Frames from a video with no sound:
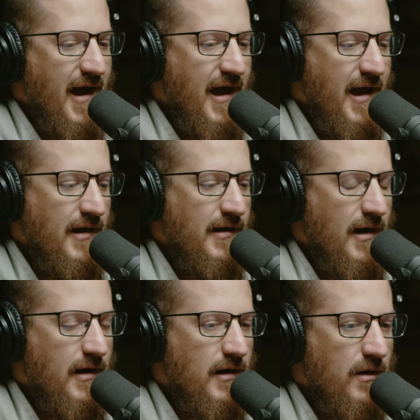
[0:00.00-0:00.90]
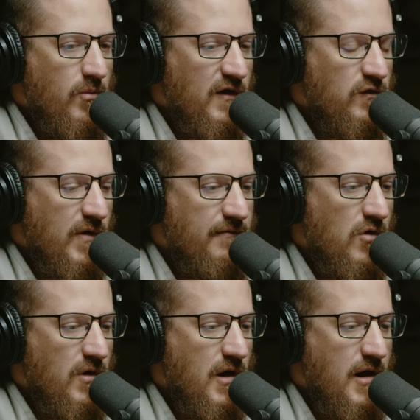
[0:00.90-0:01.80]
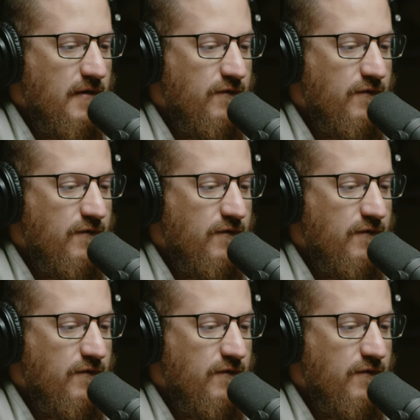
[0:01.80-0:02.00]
And what else do we have going on?